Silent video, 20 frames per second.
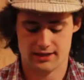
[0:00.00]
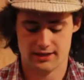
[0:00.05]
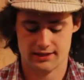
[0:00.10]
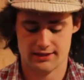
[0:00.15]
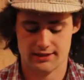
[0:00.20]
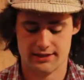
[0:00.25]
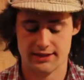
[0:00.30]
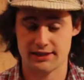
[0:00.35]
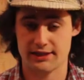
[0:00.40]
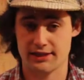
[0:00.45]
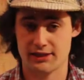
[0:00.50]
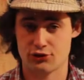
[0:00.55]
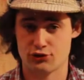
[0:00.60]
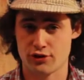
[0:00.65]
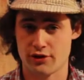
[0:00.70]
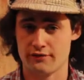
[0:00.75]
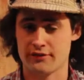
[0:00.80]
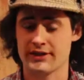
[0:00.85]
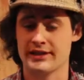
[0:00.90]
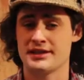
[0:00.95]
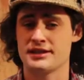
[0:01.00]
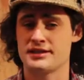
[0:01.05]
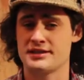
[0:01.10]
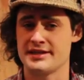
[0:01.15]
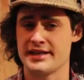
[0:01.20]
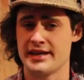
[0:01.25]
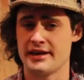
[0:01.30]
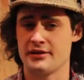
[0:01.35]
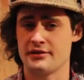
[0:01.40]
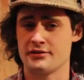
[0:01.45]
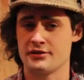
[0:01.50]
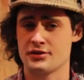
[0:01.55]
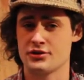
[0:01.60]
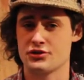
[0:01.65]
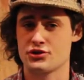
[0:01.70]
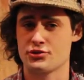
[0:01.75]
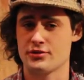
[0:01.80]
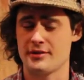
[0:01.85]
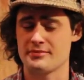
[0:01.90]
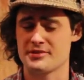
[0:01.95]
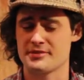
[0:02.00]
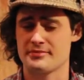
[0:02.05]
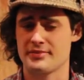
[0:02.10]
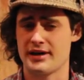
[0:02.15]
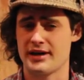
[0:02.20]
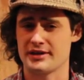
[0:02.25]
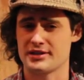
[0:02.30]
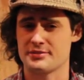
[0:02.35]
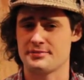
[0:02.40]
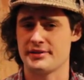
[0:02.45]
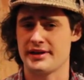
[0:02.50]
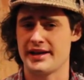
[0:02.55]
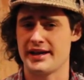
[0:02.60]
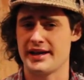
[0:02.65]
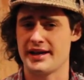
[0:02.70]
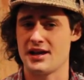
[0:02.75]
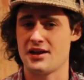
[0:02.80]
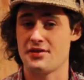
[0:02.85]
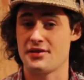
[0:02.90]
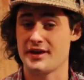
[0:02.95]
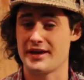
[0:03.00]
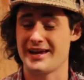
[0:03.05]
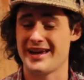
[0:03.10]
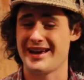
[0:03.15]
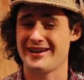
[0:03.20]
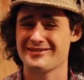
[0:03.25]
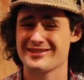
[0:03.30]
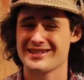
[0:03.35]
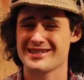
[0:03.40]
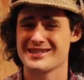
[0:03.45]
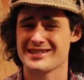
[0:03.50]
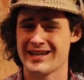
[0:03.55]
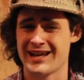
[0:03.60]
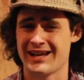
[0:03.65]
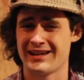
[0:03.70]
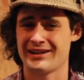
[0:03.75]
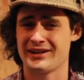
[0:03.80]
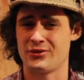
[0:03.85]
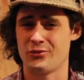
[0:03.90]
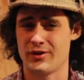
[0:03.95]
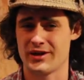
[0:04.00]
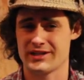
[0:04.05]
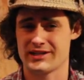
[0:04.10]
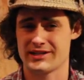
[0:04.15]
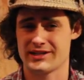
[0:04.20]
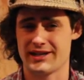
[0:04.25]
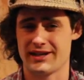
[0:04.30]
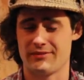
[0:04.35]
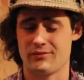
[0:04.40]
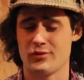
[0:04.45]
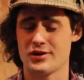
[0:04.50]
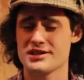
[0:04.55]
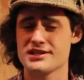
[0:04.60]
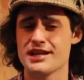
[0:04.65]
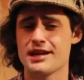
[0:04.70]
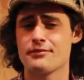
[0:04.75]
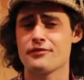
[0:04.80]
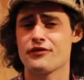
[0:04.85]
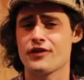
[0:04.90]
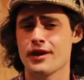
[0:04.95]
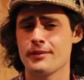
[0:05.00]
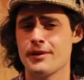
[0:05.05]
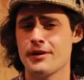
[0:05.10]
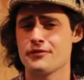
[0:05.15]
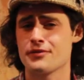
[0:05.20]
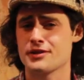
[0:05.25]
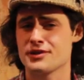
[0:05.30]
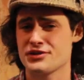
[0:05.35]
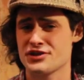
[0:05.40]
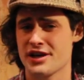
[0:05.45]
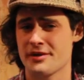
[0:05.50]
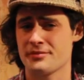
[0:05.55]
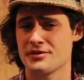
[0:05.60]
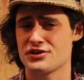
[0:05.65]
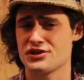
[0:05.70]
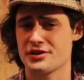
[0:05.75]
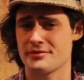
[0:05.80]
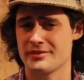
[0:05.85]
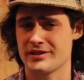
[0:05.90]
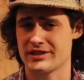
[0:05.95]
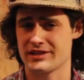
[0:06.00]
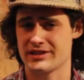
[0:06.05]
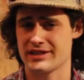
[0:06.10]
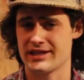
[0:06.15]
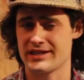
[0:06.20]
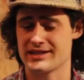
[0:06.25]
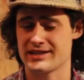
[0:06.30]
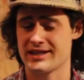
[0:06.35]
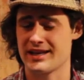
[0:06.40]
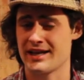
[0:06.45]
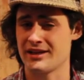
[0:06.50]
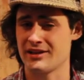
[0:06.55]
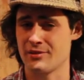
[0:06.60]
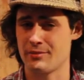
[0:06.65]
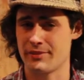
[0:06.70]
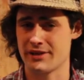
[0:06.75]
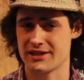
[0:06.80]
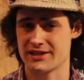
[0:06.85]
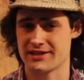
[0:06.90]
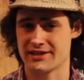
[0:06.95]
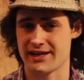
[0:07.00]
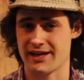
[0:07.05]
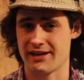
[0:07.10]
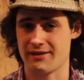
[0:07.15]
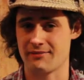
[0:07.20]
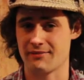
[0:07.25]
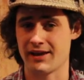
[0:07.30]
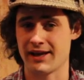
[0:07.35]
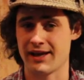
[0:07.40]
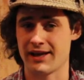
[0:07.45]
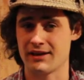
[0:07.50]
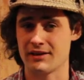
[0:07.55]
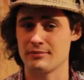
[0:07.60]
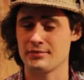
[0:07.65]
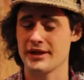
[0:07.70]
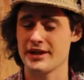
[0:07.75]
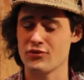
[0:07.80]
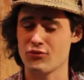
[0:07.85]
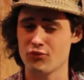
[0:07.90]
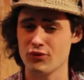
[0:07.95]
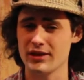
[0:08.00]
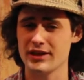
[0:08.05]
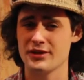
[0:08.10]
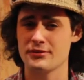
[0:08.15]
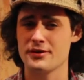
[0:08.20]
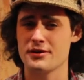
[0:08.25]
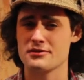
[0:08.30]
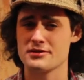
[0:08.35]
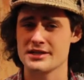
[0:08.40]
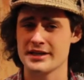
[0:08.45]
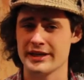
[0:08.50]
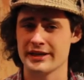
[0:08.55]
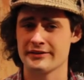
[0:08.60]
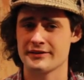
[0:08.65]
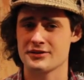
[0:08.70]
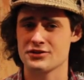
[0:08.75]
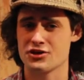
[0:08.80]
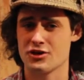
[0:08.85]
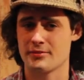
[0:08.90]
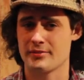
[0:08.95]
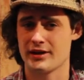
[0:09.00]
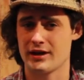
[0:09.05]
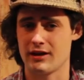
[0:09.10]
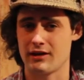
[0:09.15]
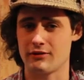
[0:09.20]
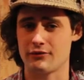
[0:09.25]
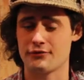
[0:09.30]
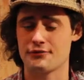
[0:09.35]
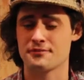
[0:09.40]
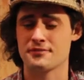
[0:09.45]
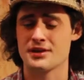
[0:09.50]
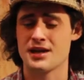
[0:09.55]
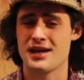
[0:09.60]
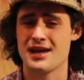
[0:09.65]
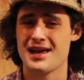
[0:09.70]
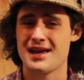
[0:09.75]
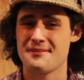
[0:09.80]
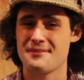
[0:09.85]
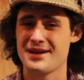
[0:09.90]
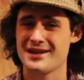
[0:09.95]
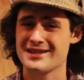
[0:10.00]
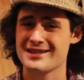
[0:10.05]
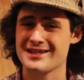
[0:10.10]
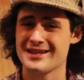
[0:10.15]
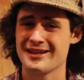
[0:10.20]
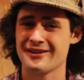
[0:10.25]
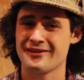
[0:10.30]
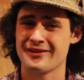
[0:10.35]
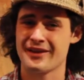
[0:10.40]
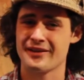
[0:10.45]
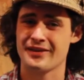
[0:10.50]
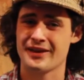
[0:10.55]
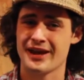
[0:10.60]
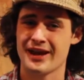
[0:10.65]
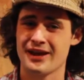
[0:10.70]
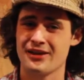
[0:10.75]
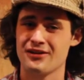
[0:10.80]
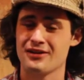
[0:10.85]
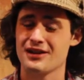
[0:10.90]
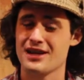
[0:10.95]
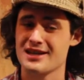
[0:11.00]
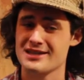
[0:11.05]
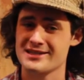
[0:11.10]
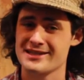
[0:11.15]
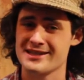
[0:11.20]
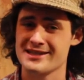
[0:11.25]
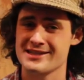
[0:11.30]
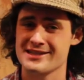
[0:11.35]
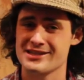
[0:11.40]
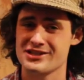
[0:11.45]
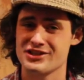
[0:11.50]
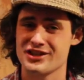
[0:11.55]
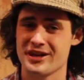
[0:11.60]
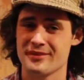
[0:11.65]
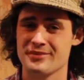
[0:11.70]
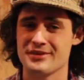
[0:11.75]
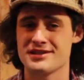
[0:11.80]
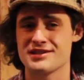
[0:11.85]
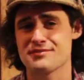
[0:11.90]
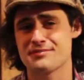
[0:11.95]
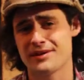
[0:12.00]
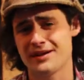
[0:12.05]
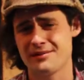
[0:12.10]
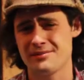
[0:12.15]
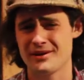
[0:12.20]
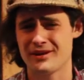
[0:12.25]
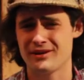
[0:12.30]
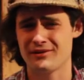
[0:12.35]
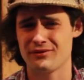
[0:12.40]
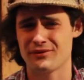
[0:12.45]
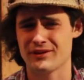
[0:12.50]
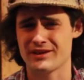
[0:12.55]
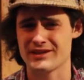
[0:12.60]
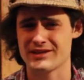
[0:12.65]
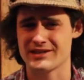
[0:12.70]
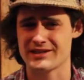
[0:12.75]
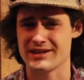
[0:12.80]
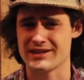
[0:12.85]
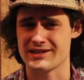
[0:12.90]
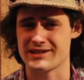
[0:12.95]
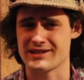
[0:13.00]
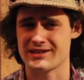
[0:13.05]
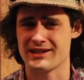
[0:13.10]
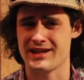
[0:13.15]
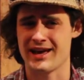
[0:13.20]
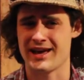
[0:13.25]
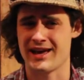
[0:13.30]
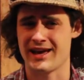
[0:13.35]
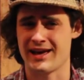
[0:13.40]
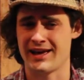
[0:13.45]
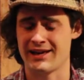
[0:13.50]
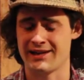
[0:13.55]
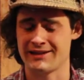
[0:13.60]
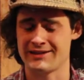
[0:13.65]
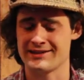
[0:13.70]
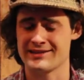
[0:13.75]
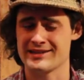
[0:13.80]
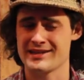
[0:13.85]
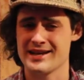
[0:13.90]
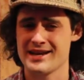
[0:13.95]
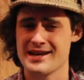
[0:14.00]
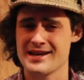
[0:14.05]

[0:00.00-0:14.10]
City travelling down to Upton Park to play the outstanding West Ham. West Ham have come up for the championship this season under Big Sam and are playing really well, sitting in the top half. Man City, on the other hand, last season's champions, have been a bit iffy this season and